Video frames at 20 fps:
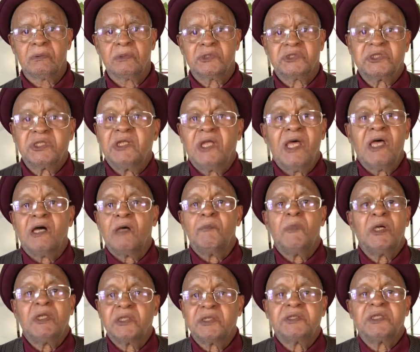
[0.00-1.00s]
to sit down and
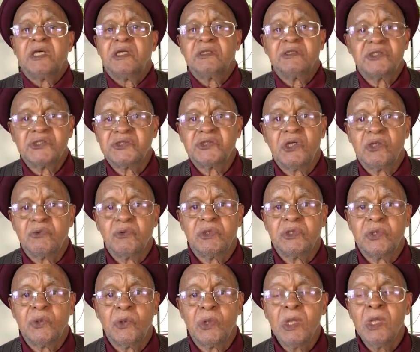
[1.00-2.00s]
meditate, and etc.
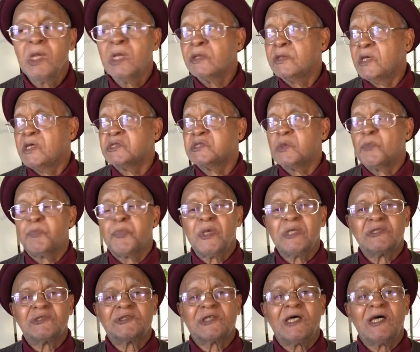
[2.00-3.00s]
and do it. There's a
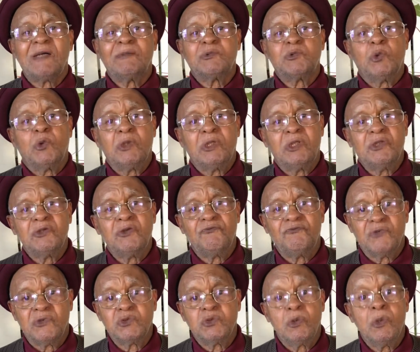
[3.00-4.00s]
best time to an
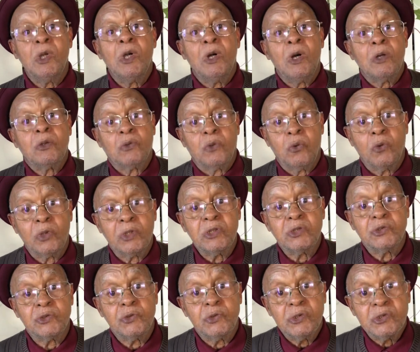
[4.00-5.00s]
individual
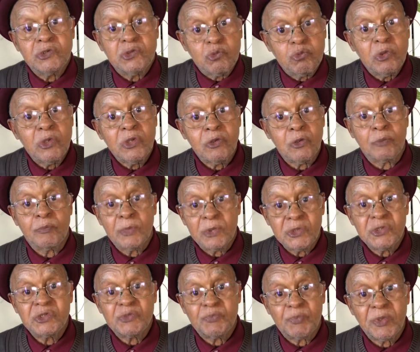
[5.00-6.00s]
according to his rhythm,
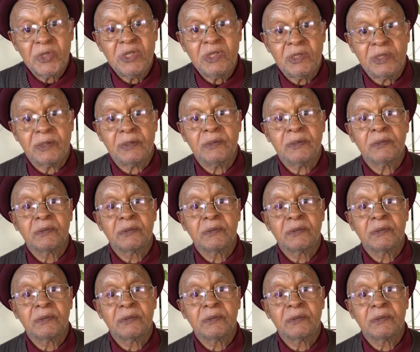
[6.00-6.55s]
his being.